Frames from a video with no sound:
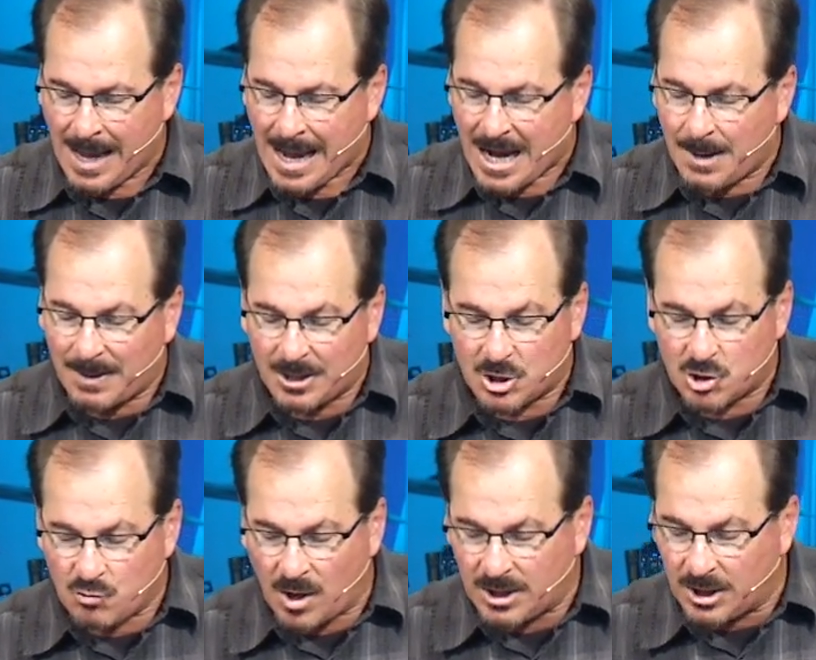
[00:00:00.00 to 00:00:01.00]
He had been
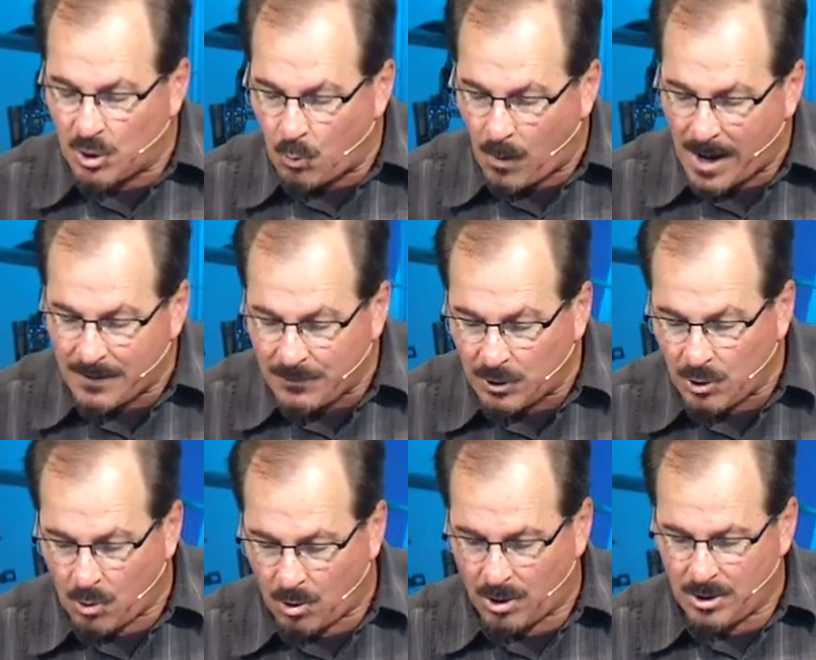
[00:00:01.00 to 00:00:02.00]
instructed in the way of the
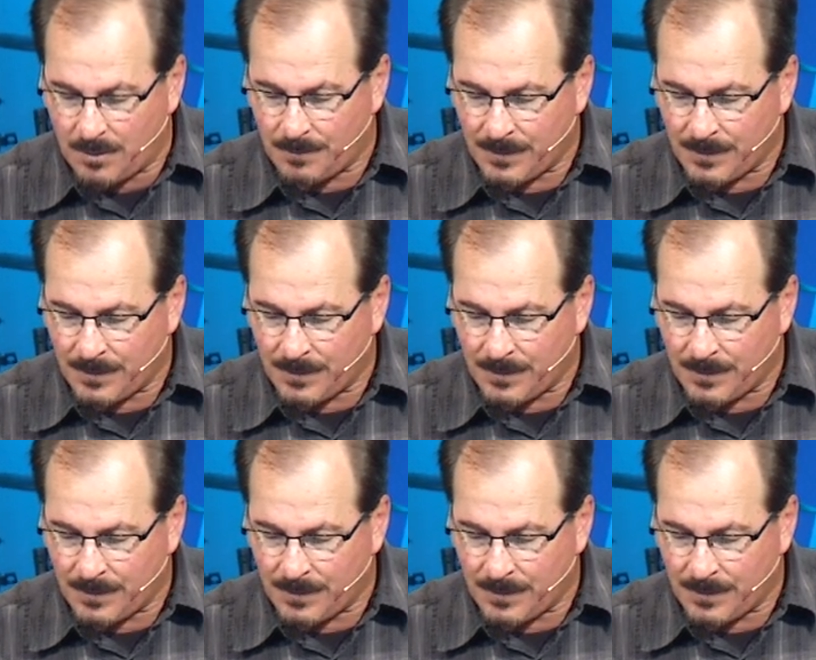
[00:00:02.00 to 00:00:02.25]
Lord,